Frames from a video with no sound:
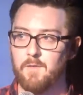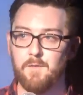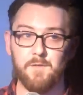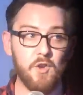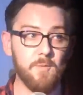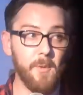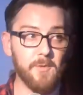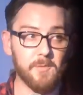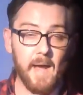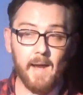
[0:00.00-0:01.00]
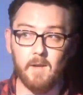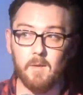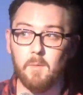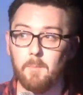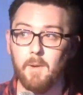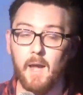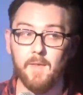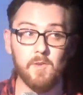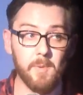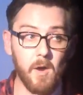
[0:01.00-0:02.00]
A few months back,
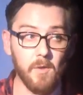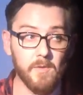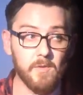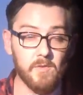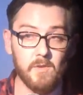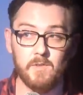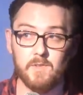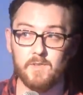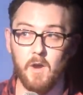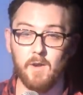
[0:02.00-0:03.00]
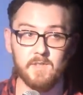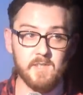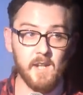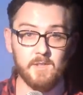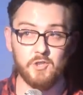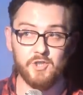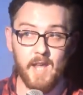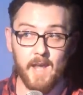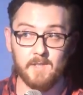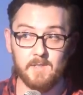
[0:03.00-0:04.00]
Blyth Spartans started selling
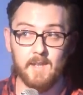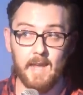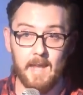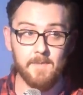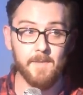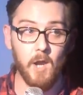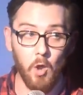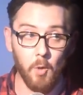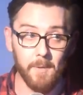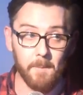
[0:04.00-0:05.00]
shares in the club.